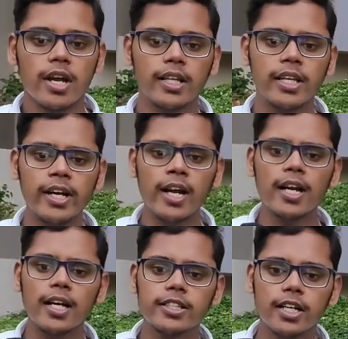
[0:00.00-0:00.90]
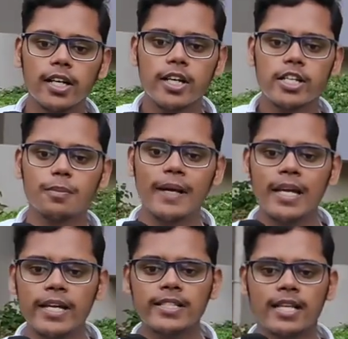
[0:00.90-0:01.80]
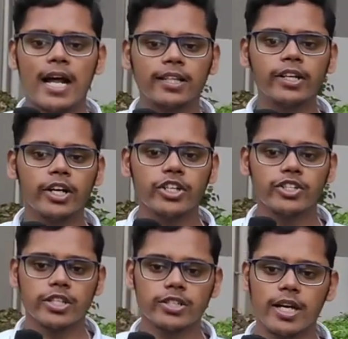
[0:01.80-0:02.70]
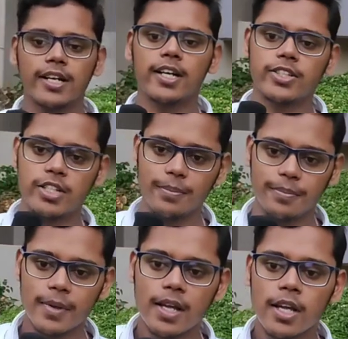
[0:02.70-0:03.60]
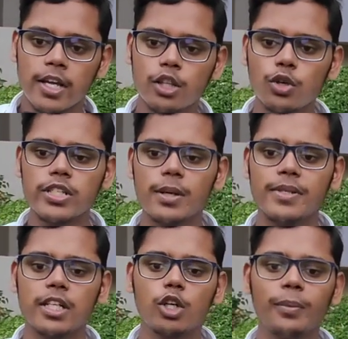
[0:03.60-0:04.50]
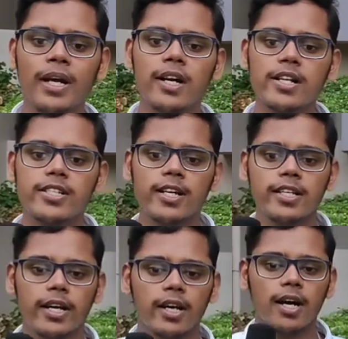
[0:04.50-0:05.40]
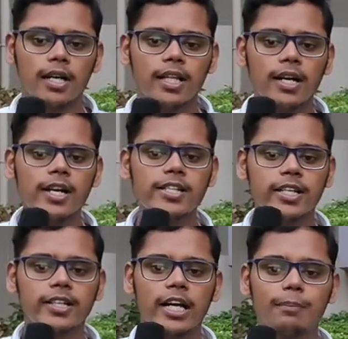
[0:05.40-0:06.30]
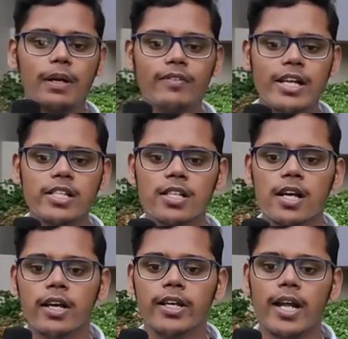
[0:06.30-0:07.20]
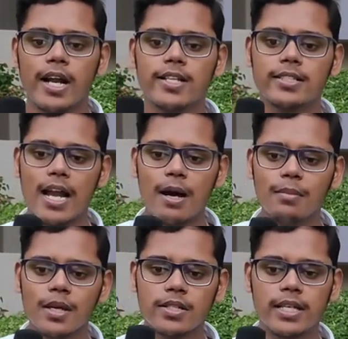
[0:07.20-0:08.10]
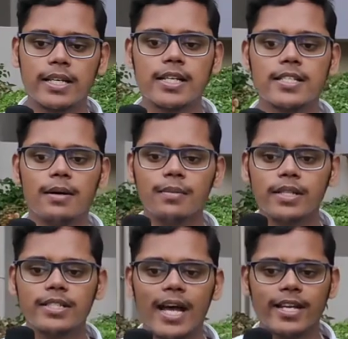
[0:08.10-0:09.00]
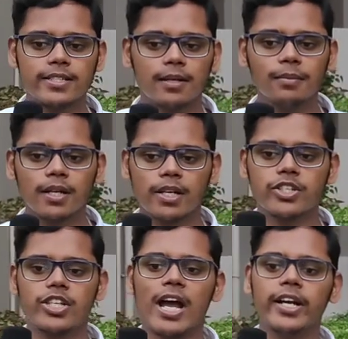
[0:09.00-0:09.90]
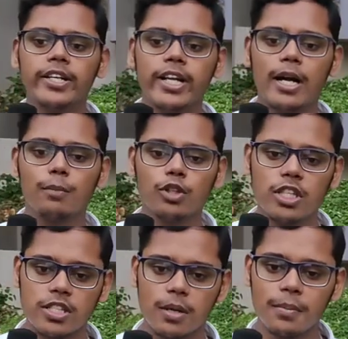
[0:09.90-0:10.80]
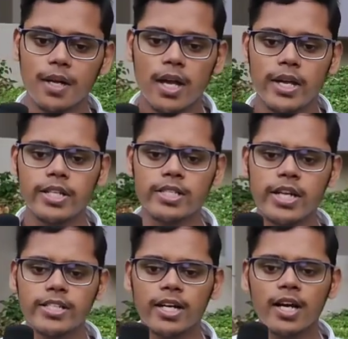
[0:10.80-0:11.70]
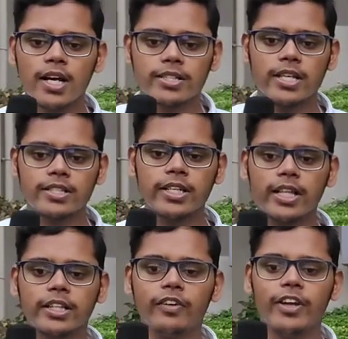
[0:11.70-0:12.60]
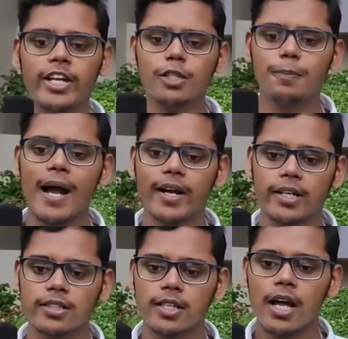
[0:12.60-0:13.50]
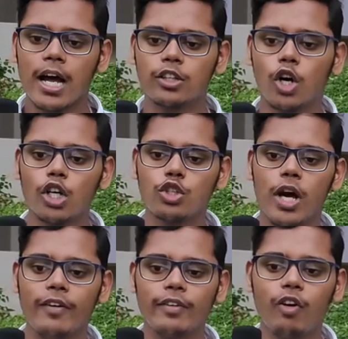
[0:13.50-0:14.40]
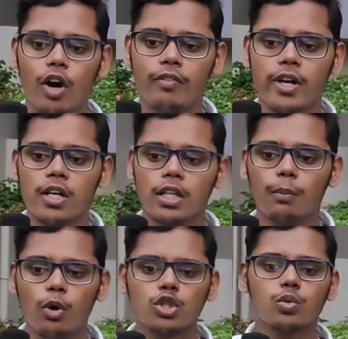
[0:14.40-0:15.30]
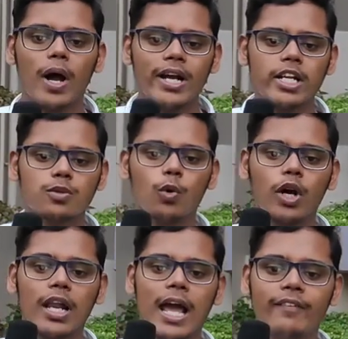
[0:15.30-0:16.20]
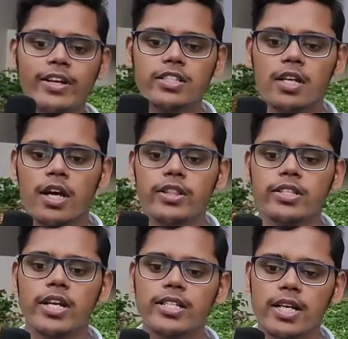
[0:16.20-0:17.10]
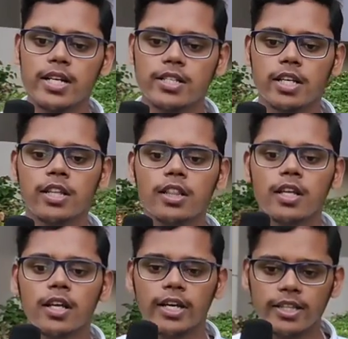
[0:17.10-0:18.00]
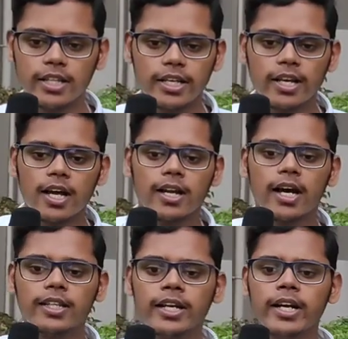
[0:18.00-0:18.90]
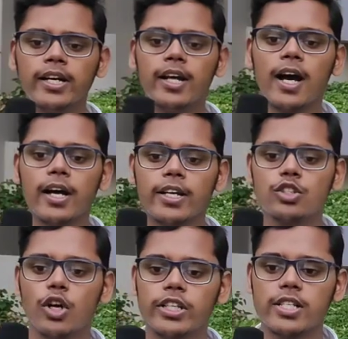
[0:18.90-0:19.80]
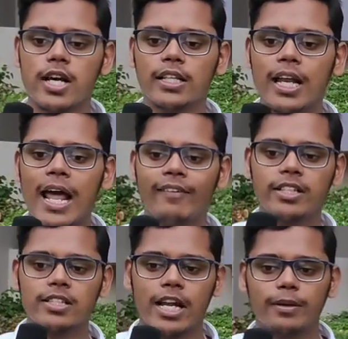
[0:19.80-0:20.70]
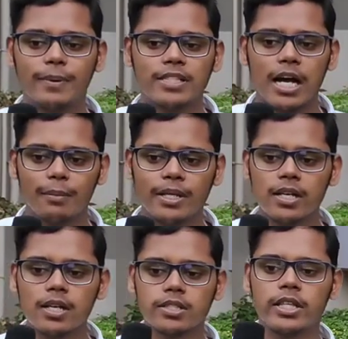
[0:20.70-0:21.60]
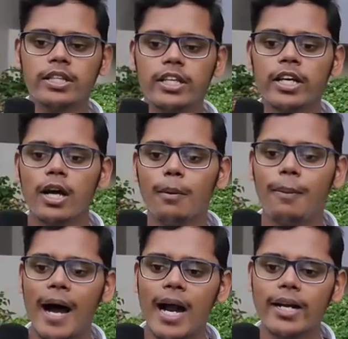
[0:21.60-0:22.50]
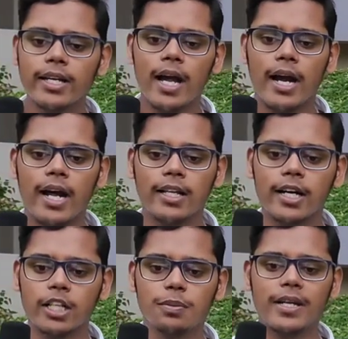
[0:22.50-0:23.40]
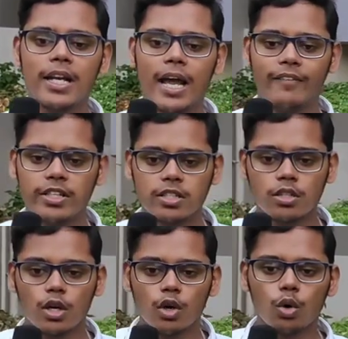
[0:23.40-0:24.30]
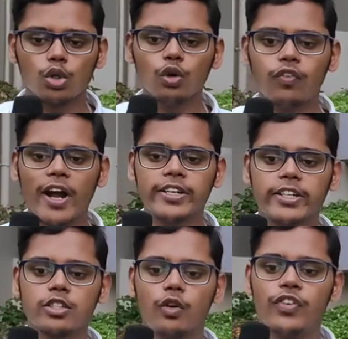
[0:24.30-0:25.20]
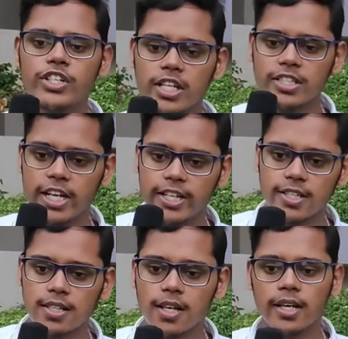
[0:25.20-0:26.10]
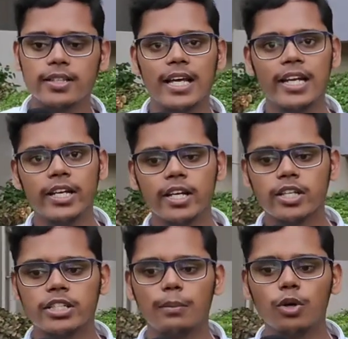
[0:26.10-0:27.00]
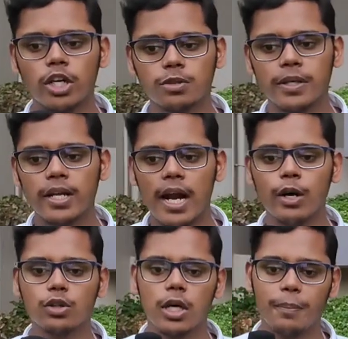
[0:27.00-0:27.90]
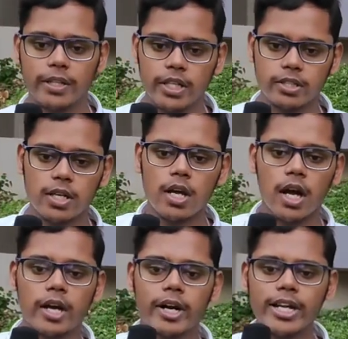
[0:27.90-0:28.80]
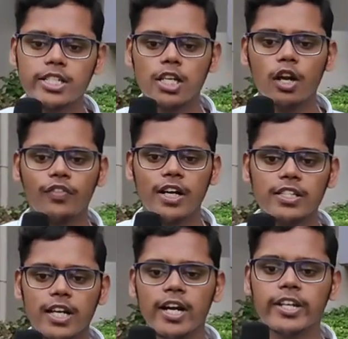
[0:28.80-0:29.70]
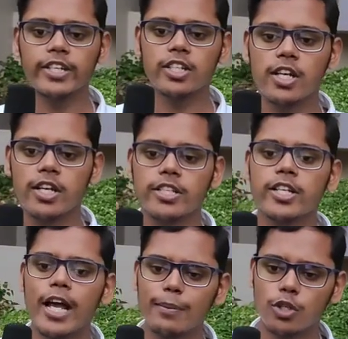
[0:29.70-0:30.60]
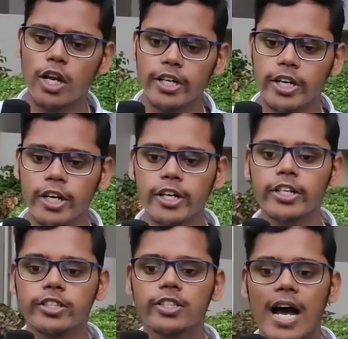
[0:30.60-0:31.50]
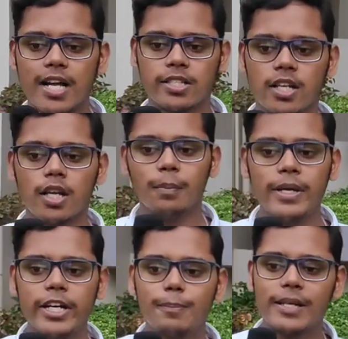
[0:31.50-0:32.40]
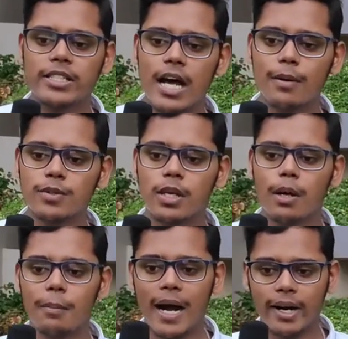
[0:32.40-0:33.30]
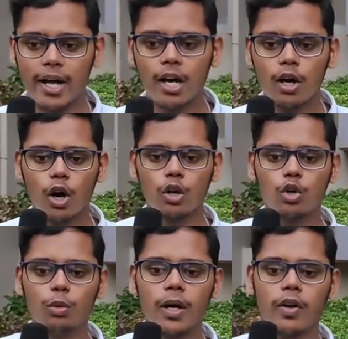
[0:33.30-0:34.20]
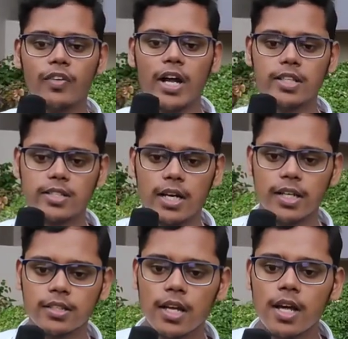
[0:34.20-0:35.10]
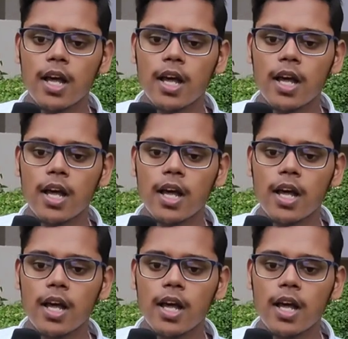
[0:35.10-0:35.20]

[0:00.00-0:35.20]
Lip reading: Northern Indian culture is mainly in Sanatan traditions and custom. Hinduism is the dominant religion here. Other religion that prevails here are Islam, Sikhism, Jainism, Christianity and Buddhism. In this region, Sanskrit and the various Prakrits are thought to have evolved. The most widely spoken language in this region is Hindi. Northern India enjoys other languages like Punjabi, Sindhi, Pahari and other Kashmiri languages. Urdu finds its official status in Delhi, Jammu Kashmir and Uttar Pradesh. A great deal of cultural heritage is encapsulated in its dance, be it Punjab's Bhangra or Ghumar of Rajasthan.